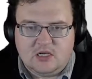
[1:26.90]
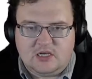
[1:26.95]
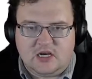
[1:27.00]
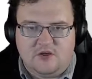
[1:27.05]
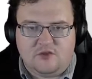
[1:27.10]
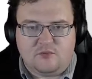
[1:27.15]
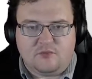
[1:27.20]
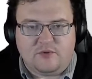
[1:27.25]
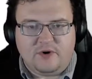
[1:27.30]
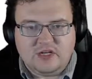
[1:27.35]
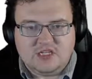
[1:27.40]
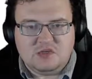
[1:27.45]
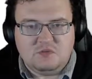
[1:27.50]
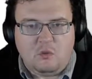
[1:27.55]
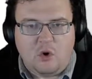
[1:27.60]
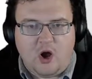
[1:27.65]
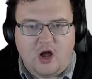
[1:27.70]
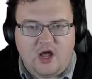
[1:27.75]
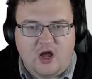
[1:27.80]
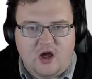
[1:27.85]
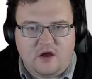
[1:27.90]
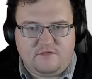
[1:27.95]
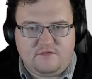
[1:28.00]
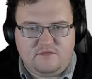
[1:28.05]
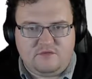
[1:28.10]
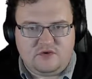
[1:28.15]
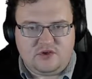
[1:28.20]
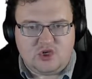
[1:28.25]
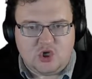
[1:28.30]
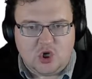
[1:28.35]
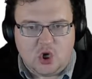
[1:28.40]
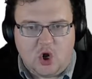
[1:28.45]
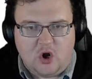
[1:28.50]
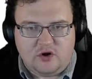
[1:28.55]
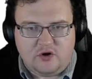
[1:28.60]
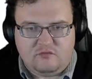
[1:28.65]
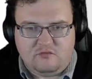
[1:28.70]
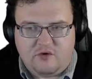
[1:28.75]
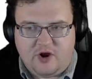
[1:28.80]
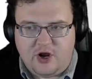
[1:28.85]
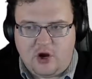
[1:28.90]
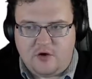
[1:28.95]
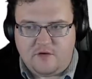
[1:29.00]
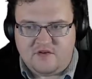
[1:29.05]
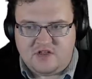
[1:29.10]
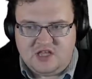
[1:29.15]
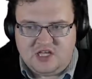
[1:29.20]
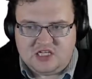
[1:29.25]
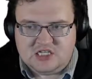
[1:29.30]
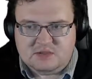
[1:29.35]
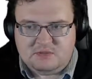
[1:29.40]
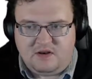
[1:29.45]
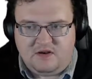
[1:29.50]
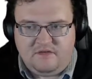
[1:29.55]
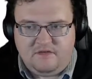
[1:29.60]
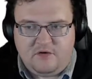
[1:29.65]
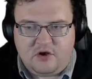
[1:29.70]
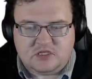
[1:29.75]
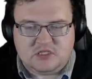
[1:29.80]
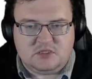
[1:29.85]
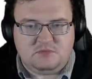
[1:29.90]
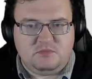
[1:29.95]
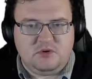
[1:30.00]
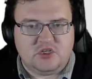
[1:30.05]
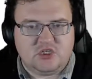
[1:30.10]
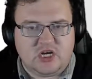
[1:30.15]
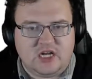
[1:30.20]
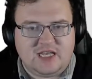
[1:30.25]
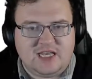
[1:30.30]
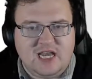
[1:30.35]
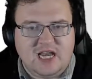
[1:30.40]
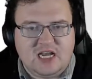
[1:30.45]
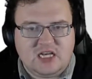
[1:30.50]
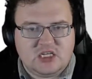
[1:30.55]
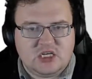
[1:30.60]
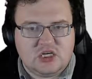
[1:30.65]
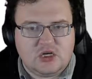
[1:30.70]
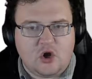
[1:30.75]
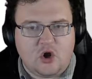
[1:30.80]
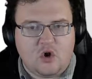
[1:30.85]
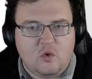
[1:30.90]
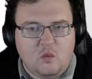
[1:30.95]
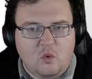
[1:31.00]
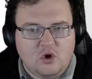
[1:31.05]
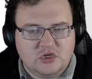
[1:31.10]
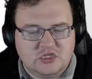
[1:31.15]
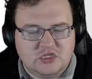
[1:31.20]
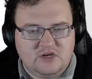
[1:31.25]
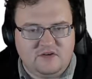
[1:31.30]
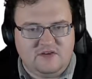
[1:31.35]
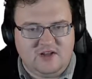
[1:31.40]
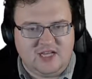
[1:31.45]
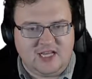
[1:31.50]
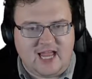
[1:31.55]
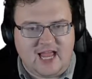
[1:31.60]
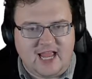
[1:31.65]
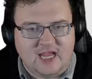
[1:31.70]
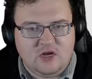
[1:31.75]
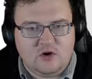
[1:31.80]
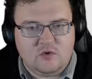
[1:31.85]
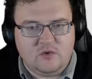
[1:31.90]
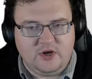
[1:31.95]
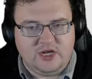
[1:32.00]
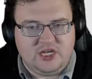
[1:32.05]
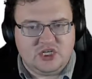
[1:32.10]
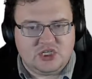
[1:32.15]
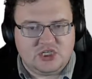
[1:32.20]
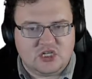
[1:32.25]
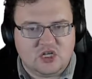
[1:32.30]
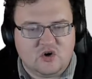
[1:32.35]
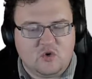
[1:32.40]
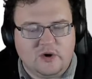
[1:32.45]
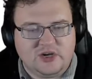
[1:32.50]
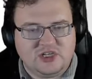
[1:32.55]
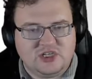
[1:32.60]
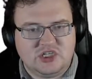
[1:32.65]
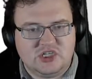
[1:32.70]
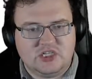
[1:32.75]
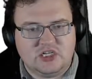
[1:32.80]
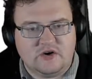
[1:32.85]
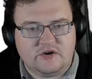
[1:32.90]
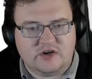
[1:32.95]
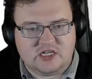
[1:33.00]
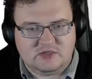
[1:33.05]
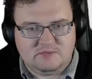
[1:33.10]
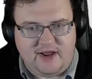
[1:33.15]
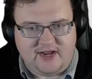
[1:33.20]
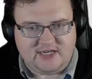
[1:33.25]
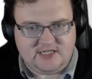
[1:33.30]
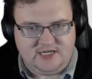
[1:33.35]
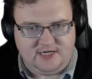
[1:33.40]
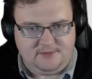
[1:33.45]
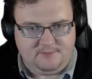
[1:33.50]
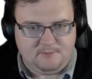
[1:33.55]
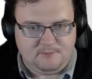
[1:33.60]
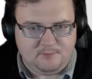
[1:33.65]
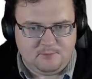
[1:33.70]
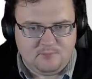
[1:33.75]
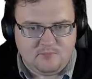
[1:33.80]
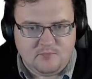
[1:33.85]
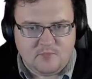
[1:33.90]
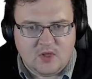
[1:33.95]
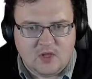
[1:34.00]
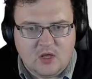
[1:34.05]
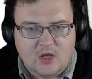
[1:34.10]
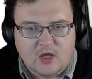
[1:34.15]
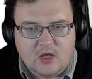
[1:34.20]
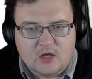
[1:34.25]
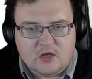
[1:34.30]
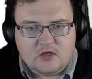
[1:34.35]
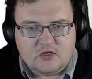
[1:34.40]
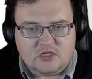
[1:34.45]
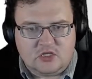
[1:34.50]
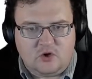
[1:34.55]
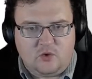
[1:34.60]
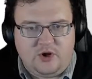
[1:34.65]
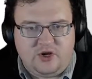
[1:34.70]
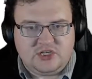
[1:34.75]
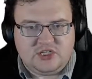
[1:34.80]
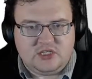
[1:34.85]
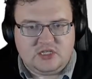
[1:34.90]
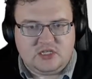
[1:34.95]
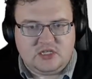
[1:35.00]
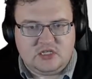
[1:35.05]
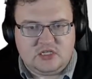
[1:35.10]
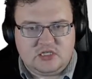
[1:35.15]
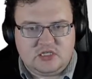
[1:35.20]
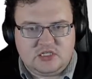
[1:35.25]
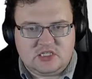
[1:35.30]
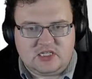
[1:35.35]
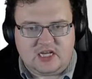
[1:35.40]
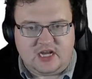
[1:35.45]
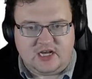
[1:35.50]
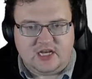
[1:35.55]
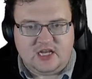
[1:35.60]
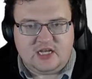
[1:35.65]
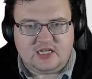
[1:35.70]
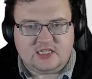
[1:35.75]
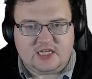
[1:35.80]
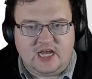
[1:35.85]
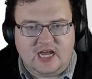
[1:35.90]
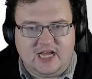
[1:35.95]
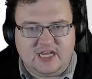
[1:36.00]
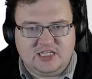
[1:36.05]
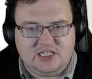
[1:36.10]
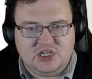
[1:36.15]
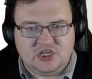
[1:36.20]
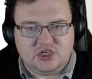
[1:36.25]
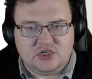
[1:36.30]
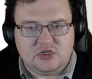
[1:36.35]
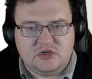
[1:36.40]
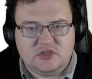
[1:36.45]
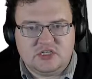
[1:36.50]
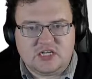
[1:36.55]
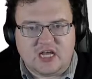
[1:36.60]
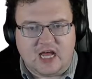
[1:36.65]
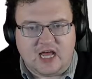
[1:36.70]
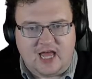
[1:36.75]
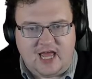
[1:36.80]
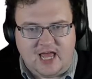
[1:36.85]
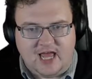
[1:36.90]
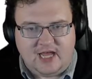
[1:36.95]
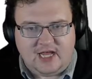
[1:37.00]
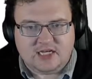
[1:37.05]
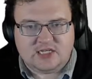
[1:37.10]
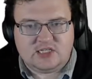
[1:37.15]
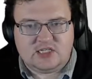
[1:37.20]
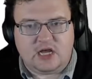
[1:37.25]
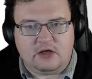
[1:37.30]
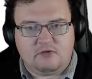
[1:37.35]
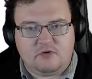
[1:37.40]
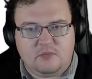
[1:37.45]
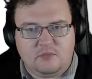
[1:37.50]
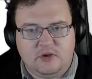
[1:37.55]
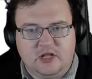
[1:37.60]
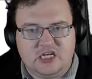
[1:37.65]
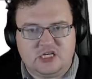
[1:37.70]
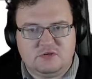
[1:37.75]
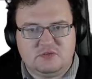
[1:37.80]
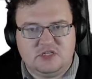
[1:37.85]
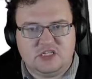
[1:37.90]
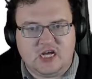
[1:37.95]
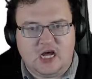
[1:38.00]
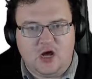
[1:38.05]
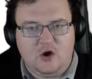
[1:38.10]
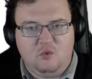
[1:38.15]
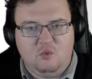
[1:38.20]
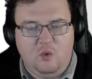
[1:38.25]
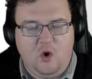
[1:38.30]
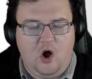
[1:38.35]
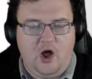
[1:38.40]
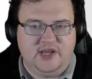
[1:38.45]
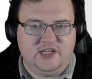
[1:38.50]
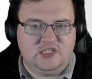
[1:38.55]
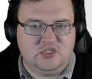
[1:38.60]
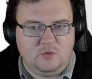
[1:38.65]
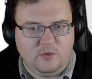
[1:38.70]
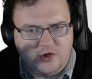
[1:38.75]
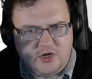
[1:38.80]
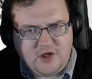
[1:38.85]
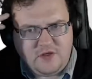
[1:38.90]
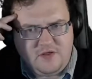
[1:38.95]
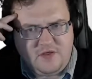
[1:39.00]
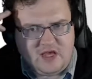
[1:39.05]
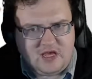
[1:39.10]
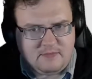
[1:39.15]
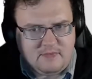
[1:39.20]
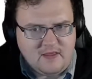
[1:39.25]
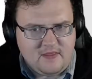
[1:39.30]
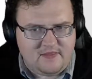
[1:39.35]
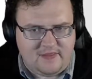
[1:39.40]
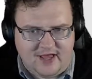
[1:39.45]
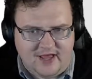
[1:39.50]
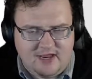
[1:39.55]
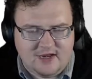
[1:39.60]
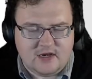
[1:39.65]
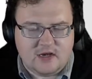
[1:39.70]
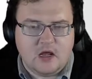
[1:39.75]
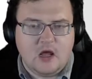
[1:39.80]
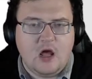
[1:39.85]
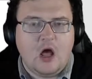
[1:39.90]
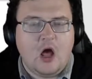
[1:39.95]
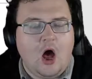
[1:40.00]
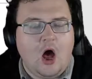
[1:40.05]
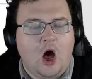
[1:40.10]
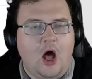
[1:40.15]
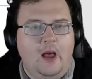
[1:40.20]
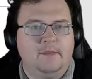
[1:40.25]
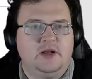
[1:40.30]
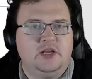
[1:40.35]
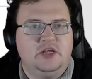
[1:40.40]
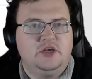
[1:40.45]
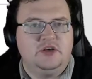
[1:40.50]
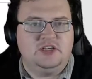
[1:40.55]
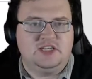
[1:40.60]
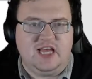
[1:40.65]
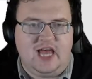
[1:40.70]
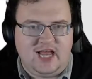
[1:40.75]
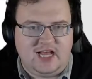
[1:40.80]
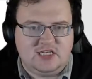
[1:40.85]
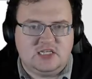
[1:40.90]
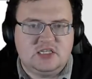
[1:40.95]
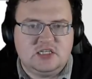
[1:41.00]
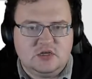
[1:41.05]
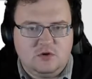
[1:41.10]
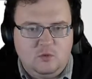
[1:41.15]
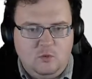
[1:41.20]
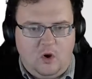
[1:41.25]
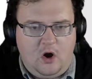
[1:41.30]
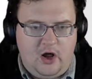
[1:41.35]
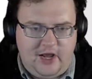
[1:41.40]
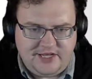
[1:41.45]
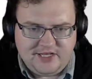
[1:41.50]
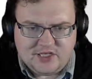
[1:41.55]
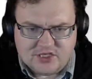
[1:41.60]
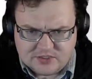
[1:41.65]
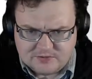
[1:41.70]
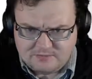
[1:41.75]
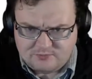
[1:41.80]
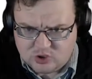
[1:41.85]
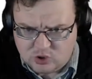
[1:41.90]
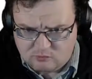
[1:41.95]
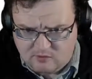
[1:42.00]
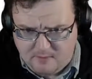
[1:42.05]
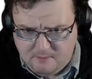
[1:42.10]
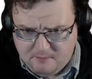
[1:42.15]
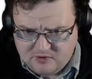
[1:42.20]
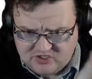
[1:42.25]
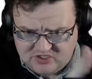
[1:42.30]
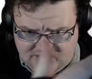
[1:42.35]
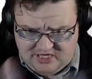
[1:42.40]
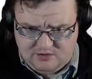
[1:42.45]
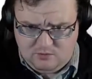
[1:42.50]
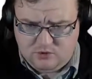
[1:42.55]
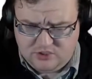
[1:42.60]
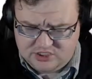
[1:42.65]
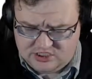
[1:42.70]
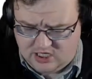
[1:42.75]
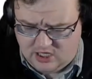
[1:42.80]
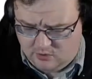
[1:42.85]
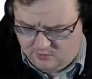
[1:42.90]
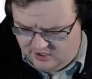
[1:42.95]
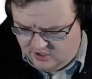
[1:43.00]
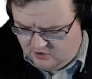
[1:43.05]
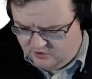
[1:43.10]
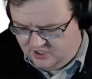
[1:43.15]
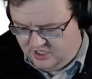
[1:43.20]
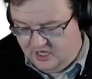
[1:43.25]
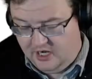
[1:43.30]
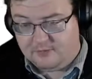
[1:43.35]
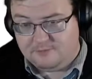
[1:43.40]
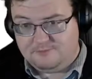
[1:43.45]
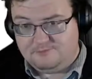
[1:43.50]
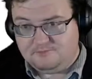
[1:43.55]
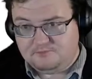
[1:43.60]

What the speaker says: Now, the reason why I've not read over this bit first is because I need to know what sort of language the questions are expecting. So the questions down here say additionals are X and replacements are Y. So when I think about that, I'm going to use X's and Y's to represent what's going on here.